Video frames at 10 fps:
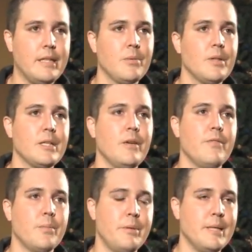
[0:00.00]
They were looking
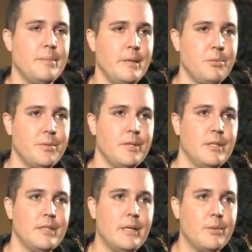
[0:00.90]
for big people
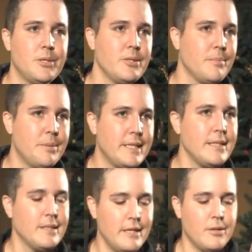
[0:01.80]
that were doing
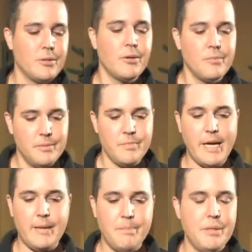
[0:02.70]
big,
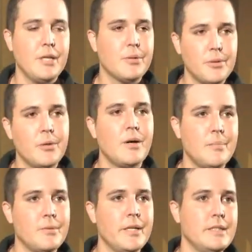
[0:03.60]
had big grow
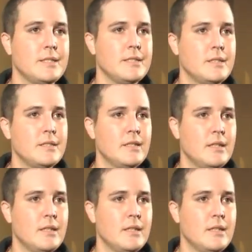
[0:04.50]
operations.